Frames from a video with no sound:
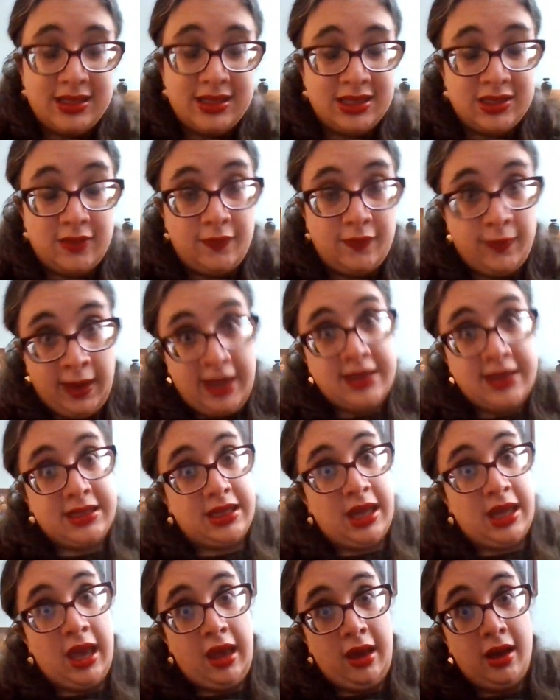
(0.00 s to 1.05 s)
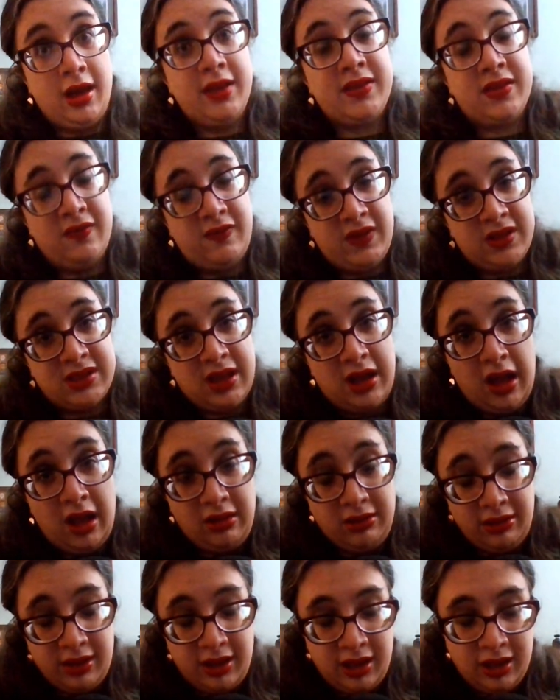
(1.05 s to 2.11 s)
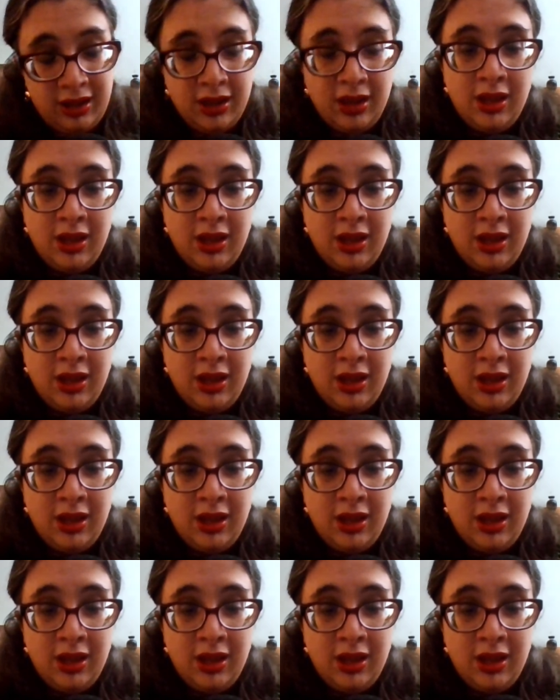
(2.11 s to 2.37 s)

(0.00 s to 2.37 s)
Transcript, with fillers: It's a frantic chaos if it's a holiday.